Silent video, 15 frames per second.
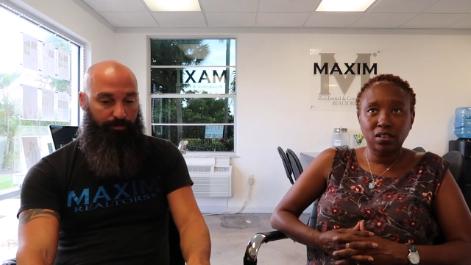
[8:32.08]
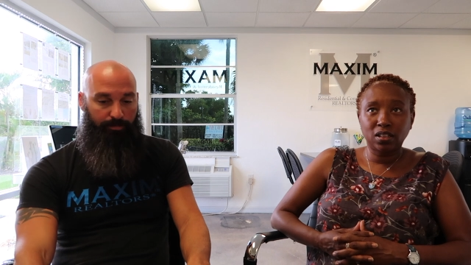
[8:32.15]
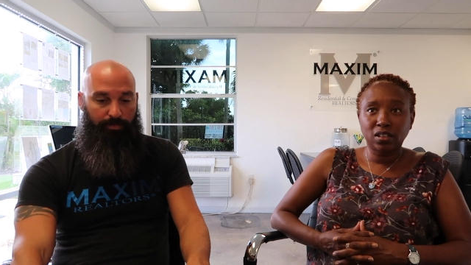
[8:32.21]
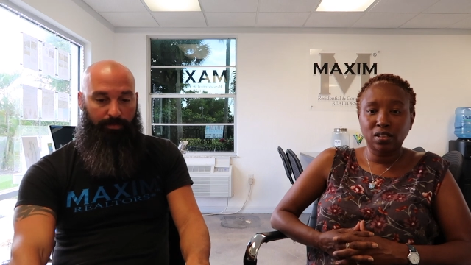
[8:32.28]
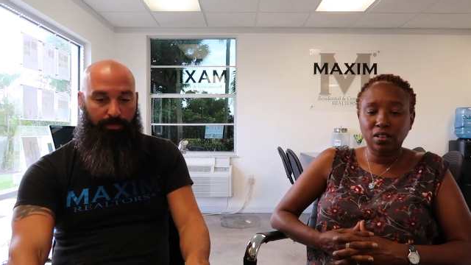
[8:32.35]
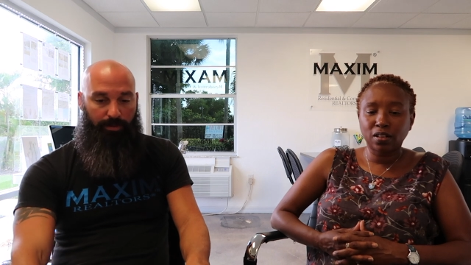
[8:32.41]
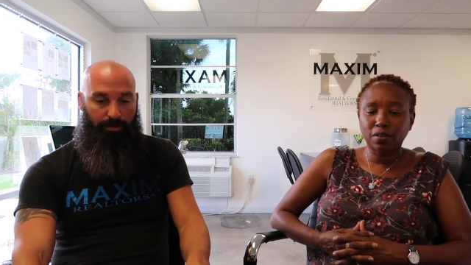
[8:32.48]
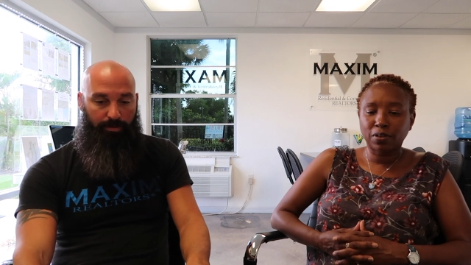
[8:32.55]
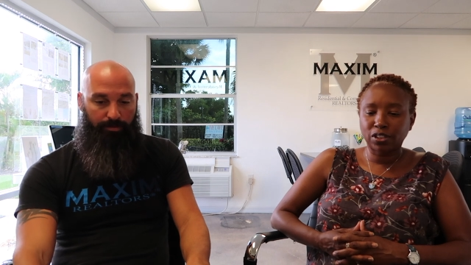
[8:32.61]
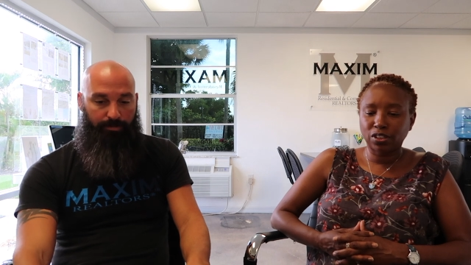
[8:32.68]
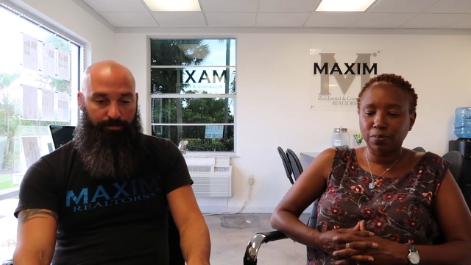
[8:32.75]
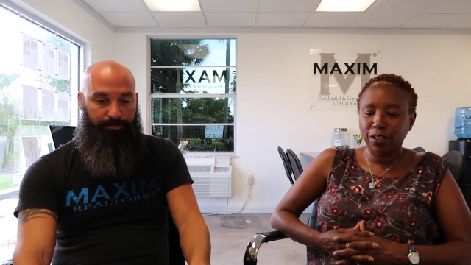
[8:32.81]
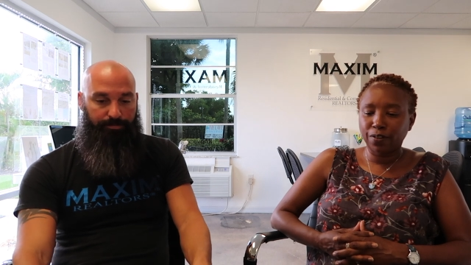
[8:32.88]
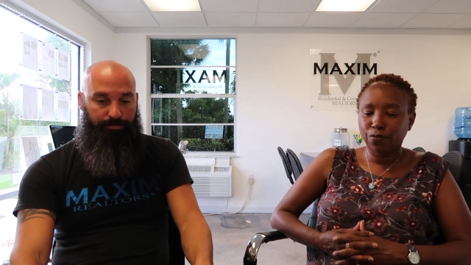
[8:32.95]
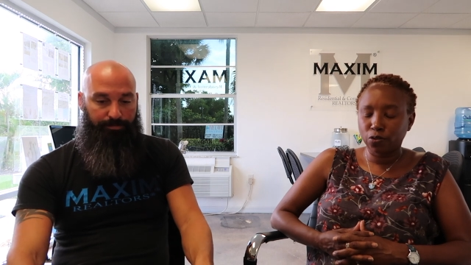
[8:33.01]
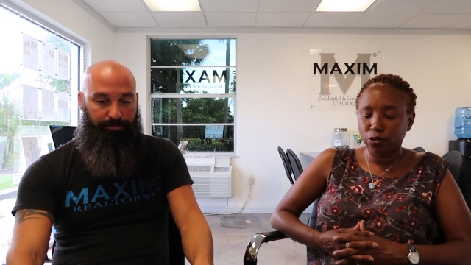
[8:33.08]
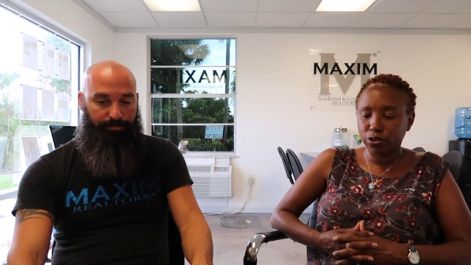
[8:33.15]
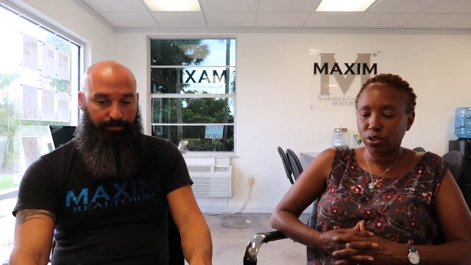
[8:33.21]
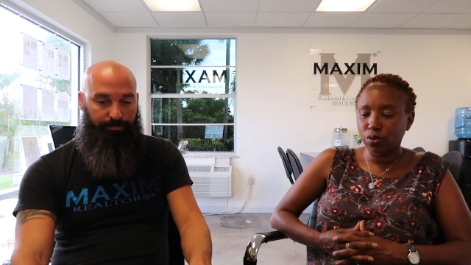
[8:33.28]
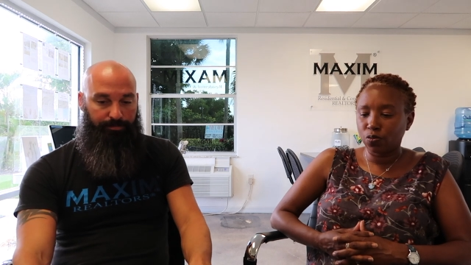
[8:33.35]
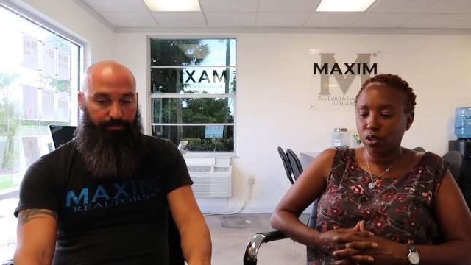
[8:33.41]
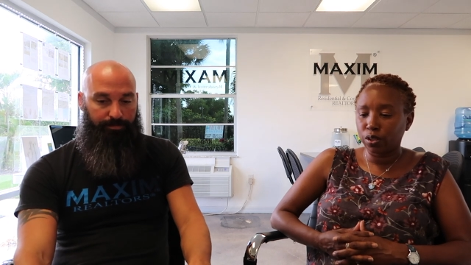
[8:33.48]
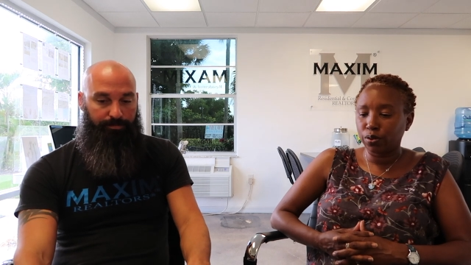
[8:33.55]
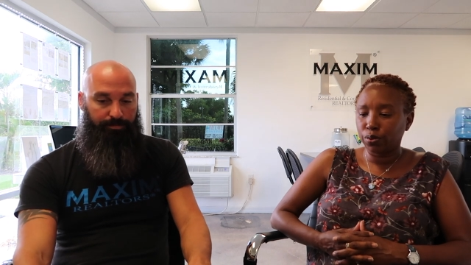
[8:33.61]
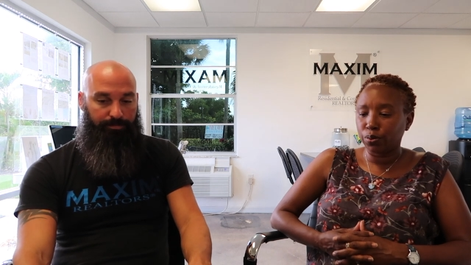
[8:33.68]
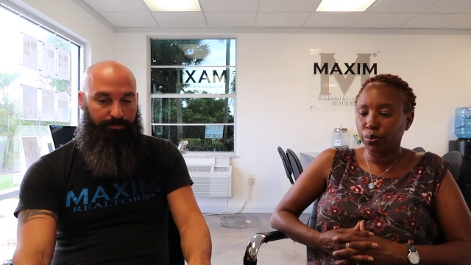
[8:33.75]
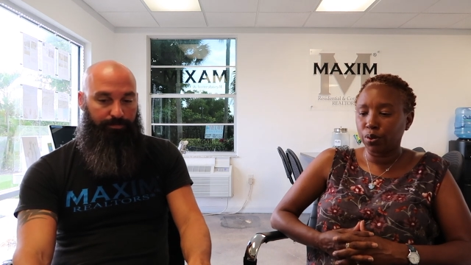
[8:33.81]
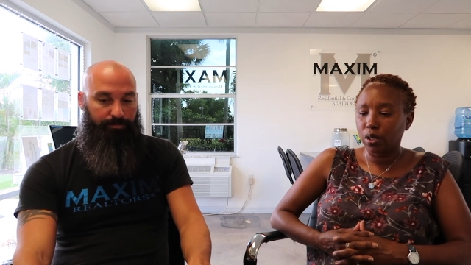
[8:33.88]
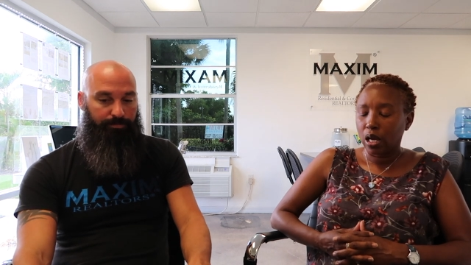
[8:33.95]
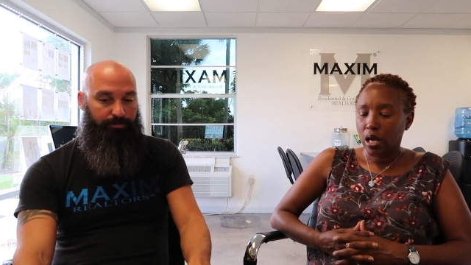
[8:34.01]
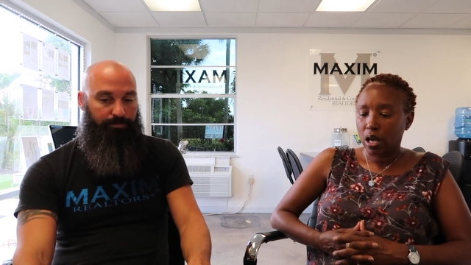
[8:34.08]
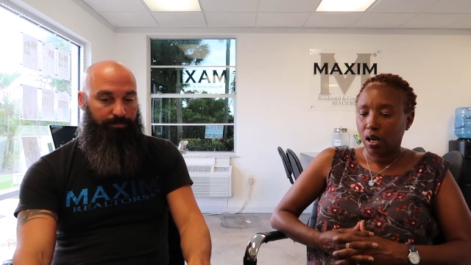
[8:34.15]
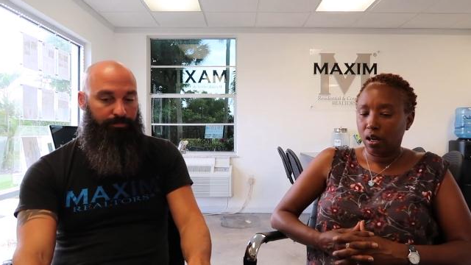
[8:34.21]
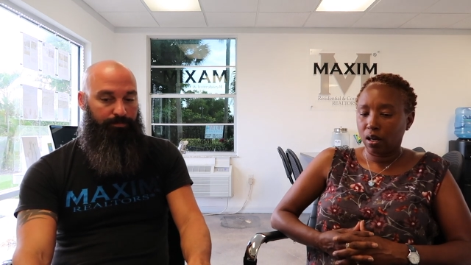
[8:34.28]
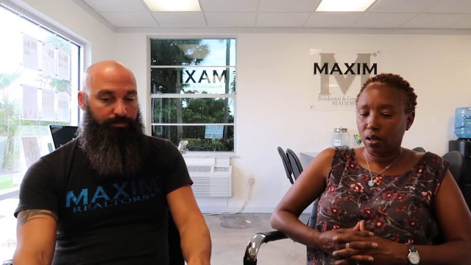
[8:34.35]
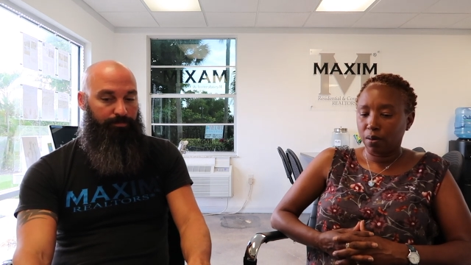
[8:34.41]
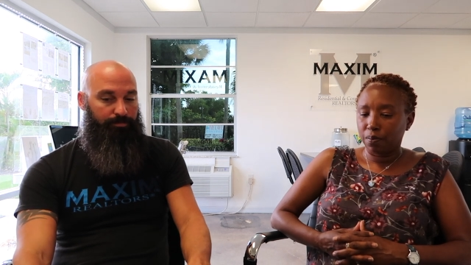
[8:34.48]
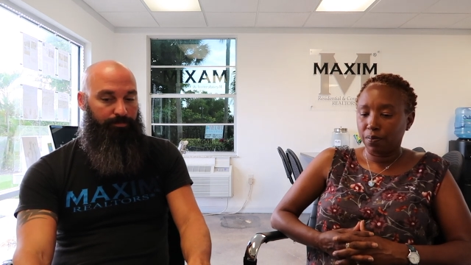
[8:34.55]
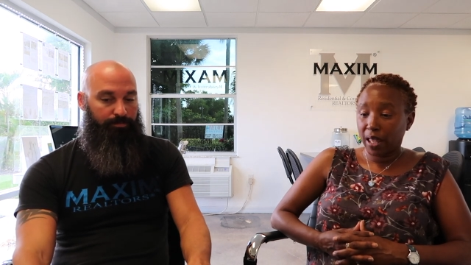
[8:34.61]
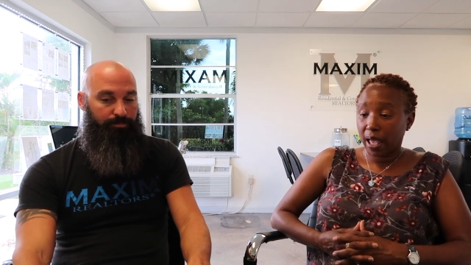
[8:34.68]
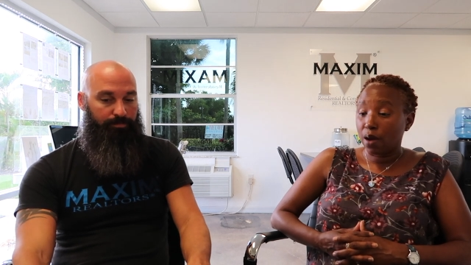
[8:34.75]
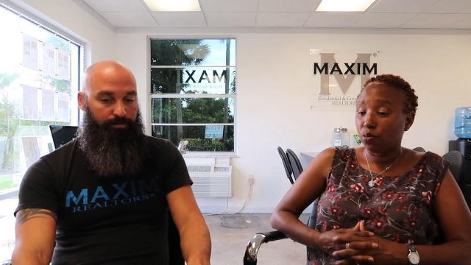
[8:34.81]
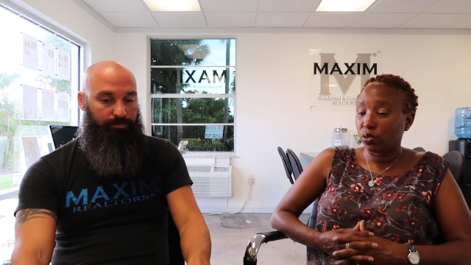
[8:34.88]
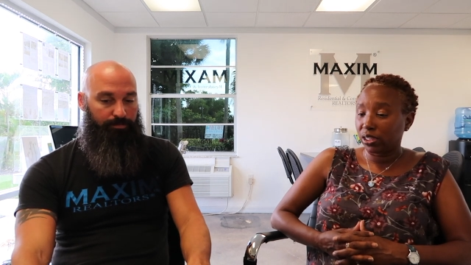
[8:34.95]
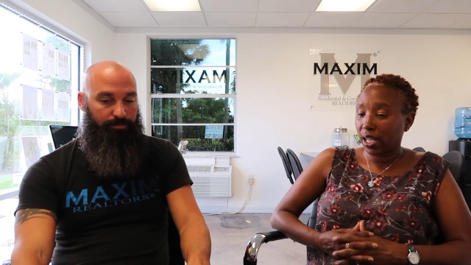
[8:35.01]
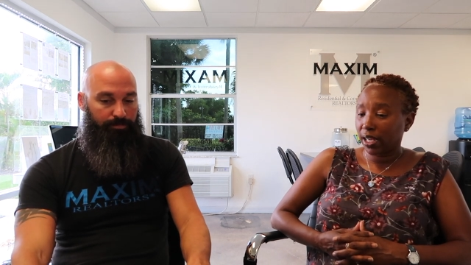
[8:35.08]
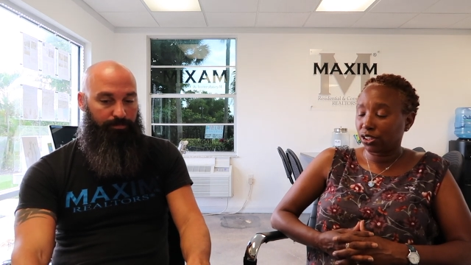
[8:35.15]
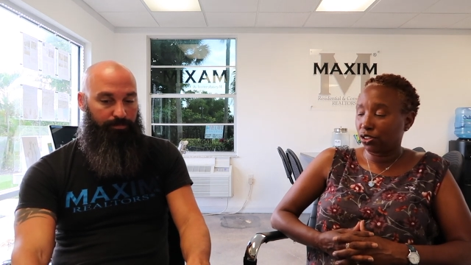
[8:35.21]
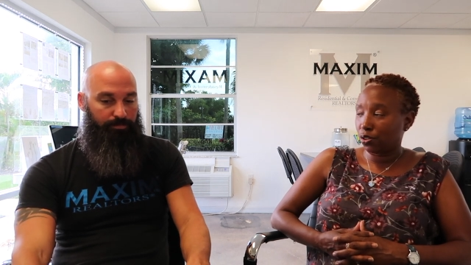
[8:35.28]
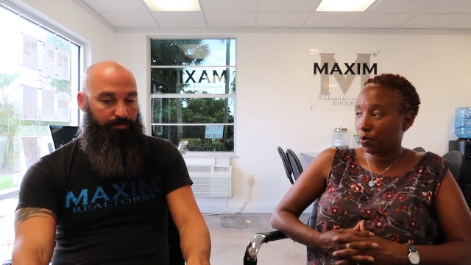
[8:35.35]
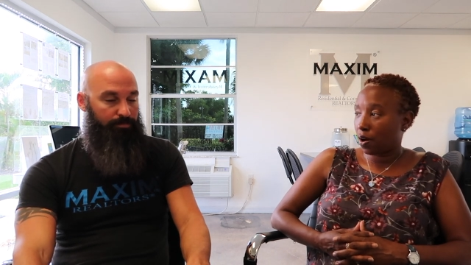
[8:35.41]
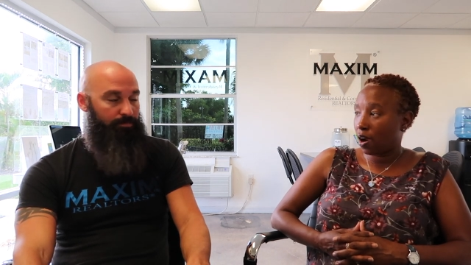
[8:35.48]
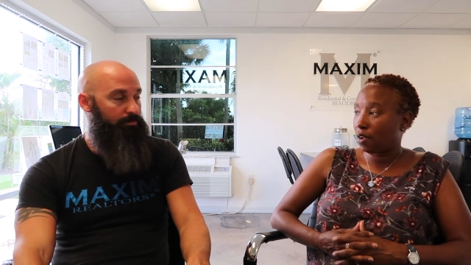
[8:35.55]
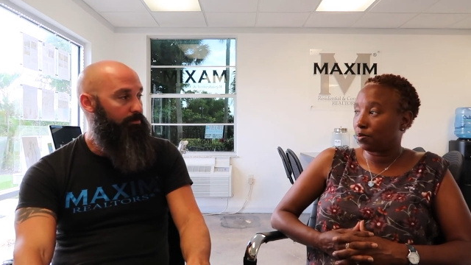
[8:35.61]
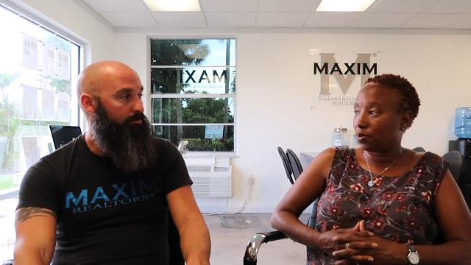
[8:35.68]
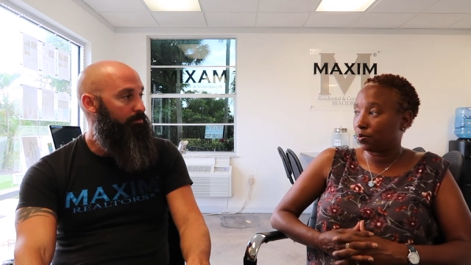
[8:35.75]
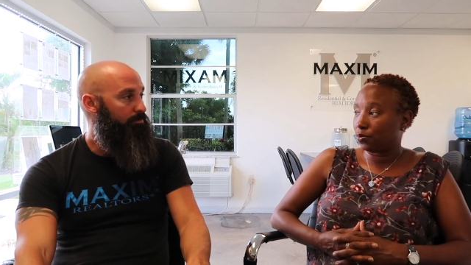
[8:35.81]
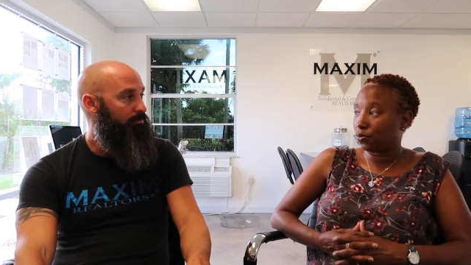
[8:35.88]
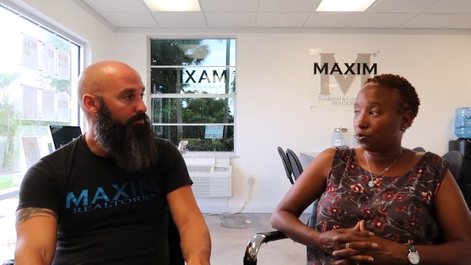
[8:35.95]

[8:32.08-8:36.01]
Speaker 1: did a resume for someone who, um, that was actually the problem.